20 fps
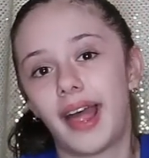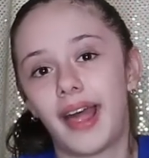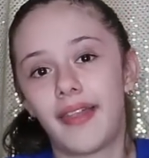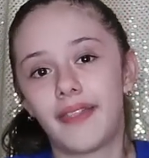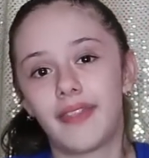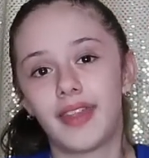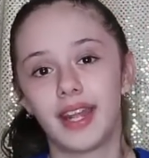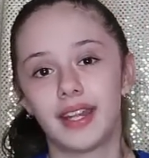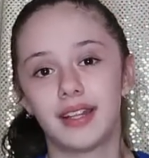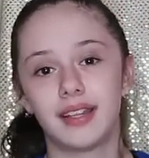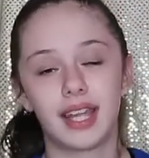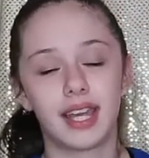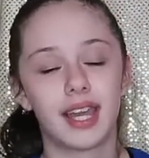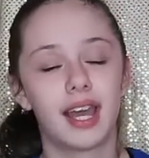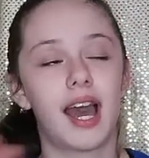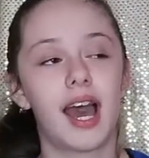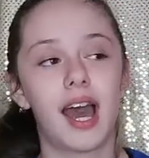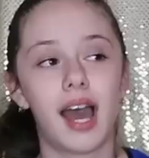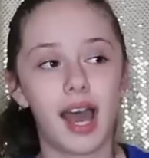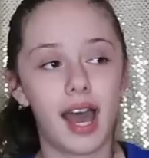and then,
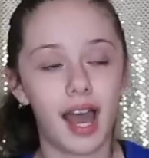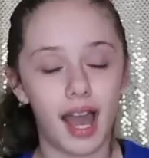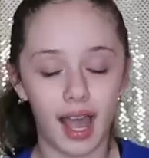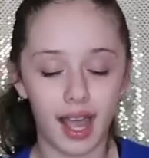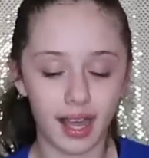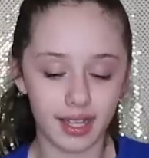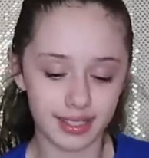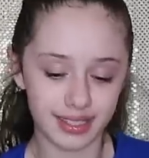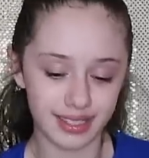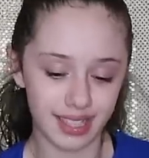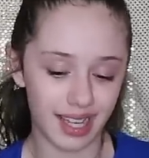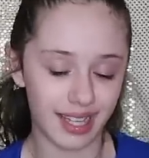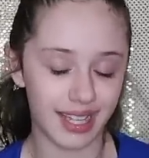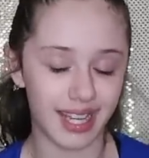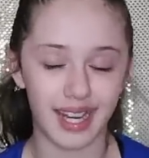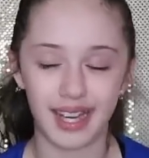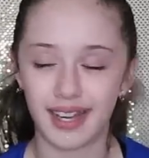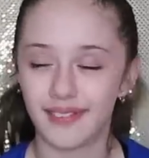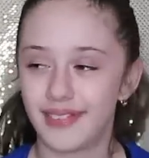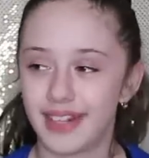like, I
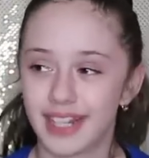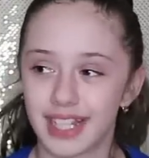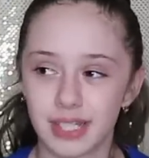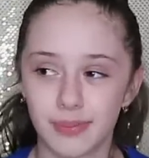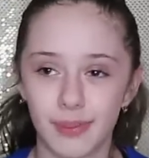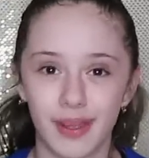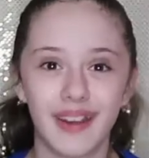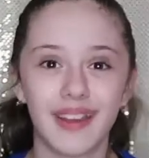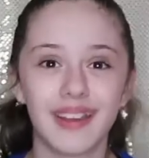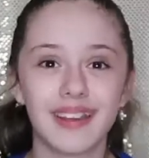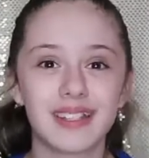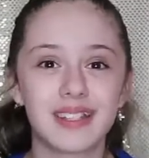can't even explain it.